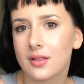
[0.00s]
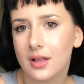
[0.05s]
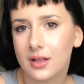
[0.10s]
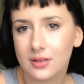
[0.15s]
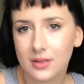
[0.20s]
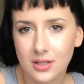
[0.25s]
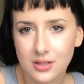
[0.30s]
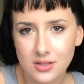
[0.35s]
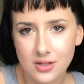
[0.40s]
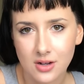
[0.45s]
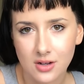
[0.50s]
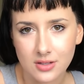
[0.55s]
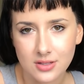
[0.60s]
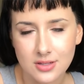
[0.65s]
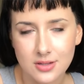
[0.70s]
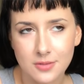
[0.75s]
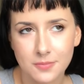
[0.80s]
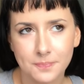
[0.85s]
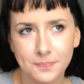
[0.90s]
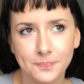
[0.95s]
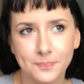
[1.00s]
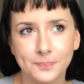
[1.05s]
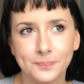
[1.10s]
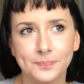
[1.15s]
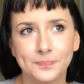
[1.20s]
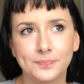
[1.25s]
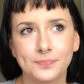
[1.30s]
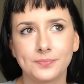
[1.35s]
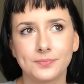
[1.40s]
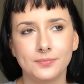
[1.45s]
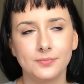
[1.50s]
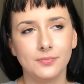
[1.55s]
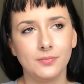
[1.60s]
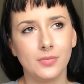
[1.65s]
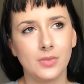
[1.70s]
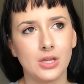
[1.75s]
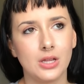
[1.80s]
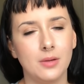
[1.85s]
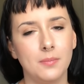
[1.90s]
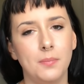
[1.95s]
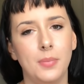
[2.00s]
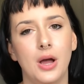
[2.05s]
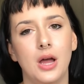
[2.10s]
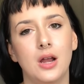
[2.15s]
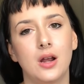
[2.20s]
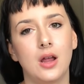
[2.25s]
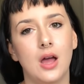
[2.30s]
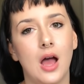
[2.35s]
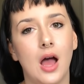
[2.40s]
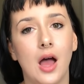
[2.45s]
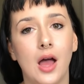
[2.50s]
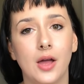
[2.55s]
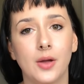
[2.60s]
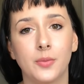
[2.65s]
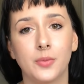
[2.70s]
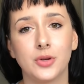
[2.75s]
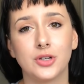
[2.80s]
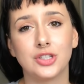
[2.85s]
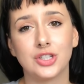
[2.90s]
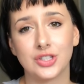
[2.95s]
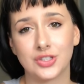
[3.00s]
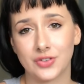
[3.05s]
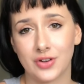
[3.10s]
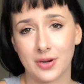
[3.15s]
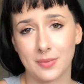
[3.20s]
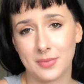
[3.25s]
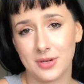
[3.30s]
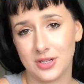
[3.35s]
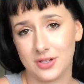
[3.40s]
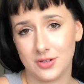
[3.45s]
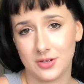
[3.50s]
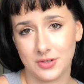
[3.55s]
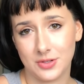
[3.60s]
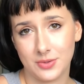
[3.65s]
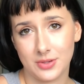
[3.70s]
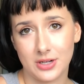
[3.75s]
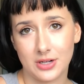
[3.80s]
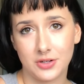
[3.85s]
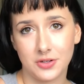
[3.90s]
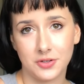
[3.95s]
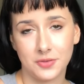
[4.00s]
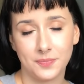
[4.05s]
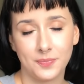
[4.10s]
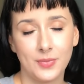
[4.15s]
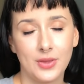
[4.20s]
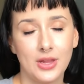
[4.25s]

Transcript: Like, that's awesome. But I would just recommend you don't do it at all.